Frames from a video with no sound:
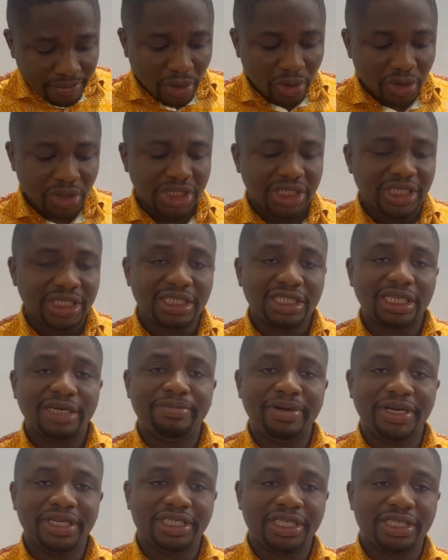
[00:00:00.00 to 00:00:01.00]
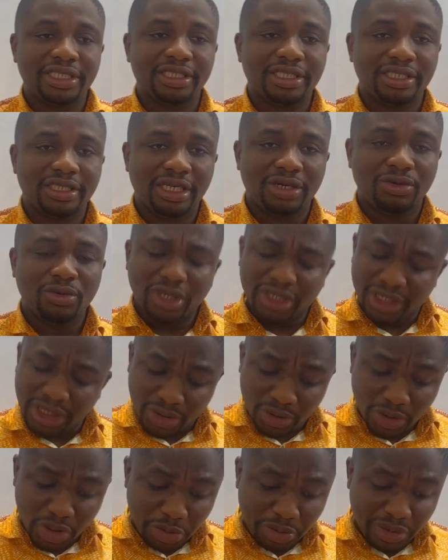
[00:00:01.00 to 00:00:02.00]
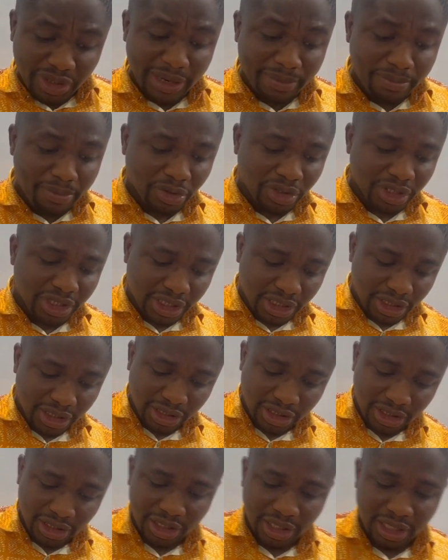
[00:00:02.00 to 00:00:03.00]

position the patient. And what is going to be the position?